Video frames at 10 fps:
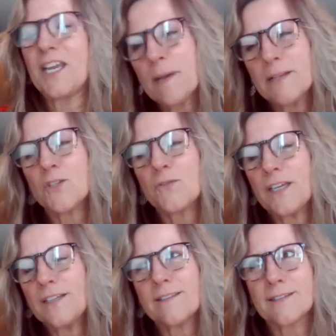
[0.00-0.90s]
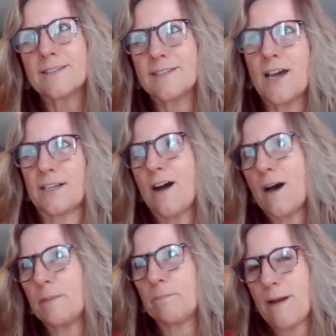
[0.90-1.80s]
in Pennsylvania, this is not a
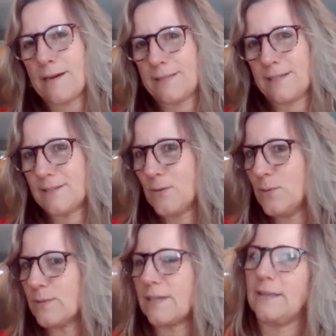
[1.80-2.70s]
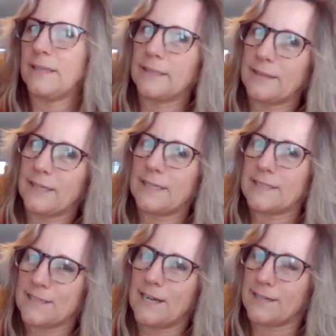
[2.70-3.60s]
common practice. The wholesaling thing
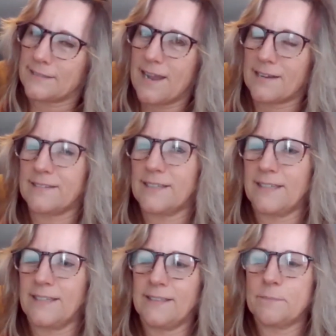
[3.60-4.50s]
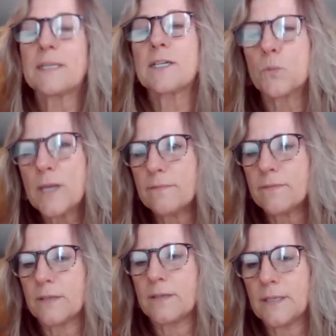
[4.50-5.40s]
is not exactly, because we have
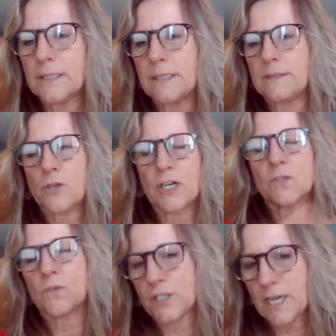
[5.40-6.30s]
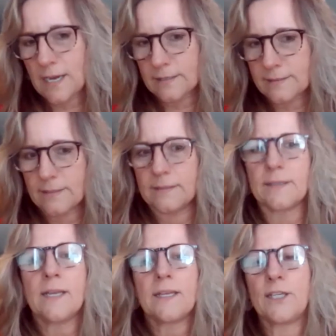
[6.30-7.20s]
a transfer tax that,
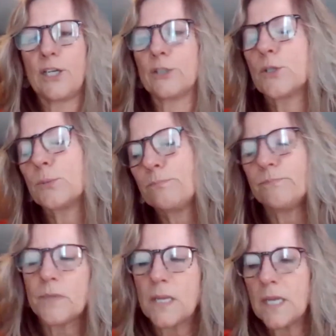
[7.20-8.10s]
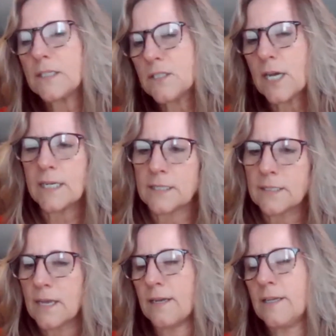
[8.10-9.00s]
so it's not as